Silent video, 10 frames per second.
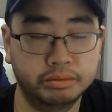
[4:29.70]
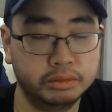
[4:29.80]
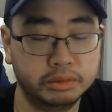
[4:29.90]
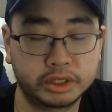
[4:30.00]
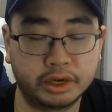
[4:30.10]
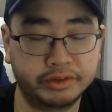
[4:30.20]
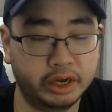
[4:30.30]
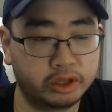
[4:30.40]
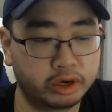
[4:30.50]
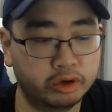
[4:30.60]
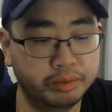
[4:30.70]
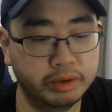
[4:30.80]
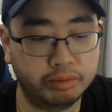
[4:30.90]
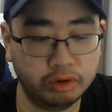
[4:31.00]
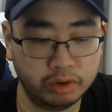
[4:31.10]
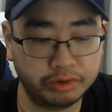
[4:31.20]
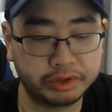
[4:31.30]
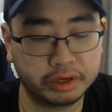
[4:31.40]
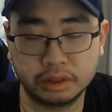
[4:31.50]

Stuff that I thought could be improved,